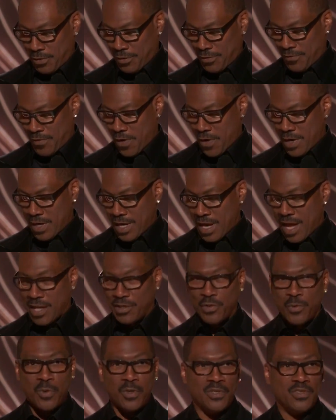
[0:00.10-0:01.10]
This is very
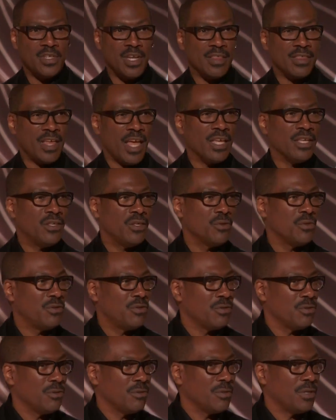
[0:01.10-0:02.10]
nice. I want to say thank you
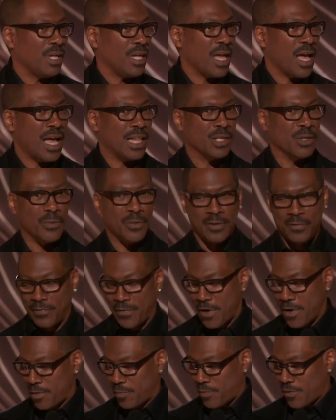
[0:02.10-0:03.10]
to the Hollywood
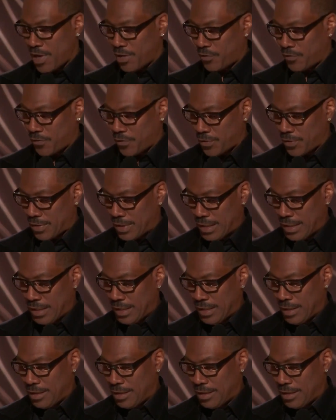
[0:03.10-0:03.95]
Foreign Press for,